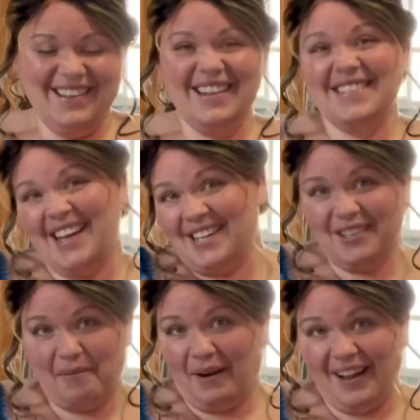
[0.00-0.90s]
It's actually
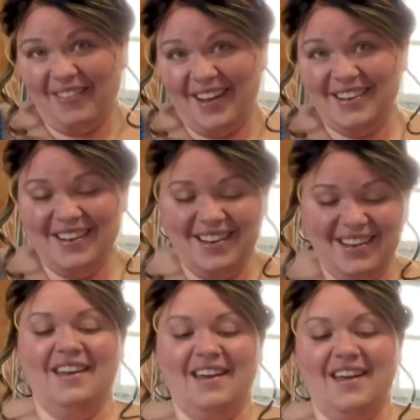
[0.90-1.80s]
pretty fun.
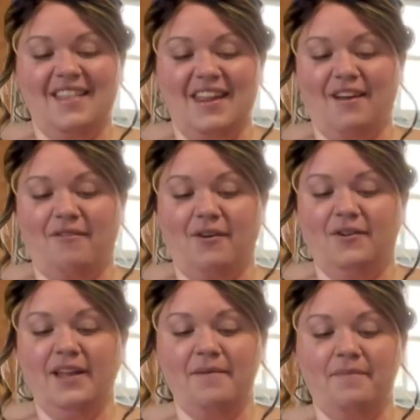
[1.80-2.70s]
And then I
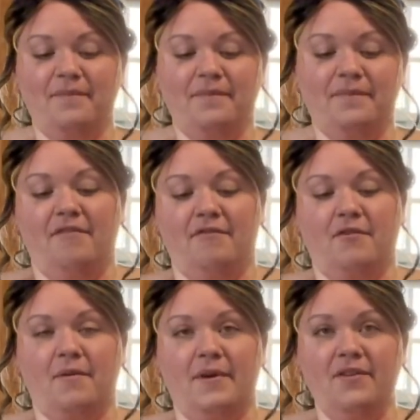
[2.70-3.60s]
roll it,
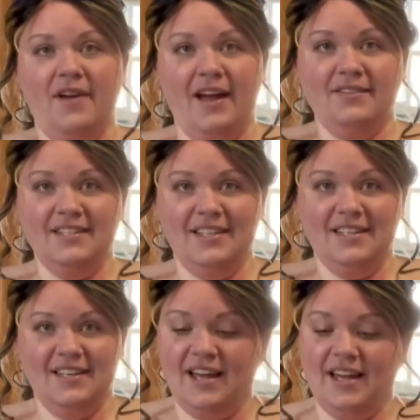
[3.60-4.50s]
form it around,
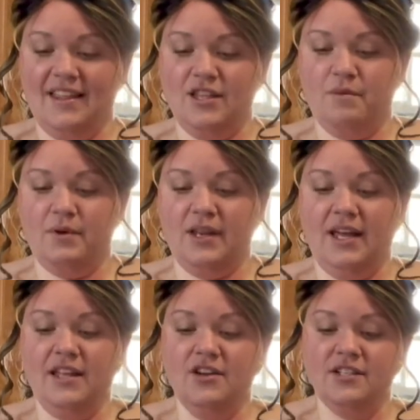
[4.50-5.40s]
and then you put it
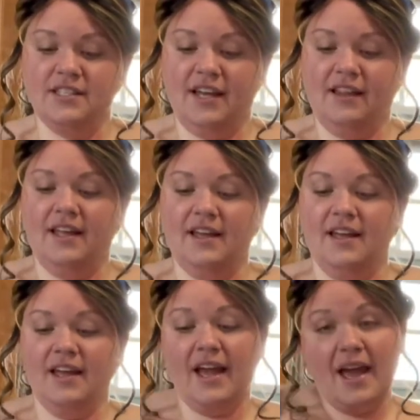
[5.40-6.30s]
in your skillet
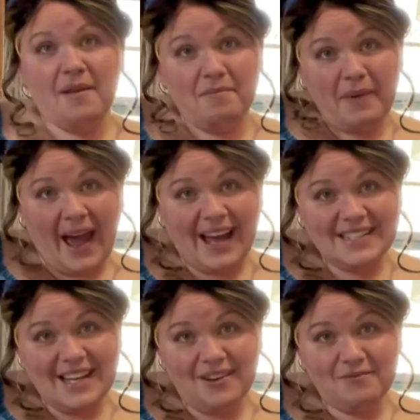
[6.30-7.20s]
and pat
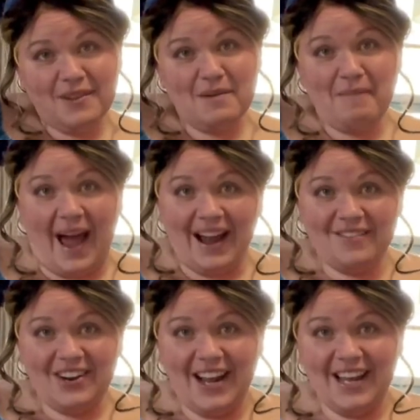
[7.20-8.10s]
down with the back of
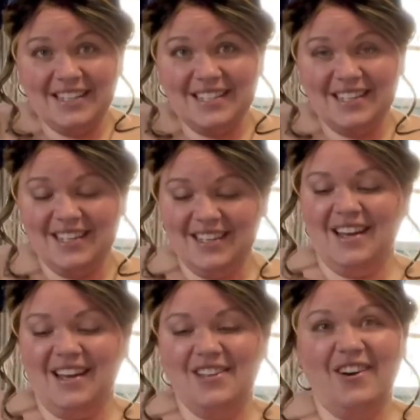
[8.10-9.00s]
your hand,
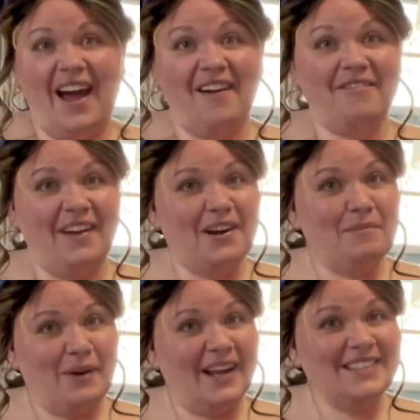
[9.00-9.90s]
and you'll have
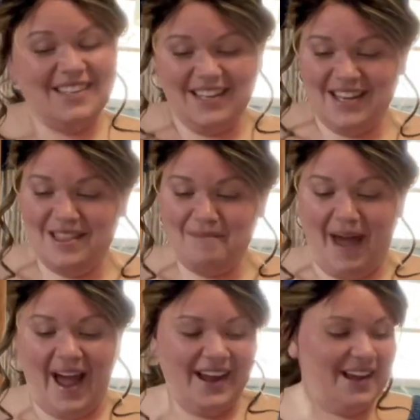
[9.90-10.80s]
fingerprint in the back.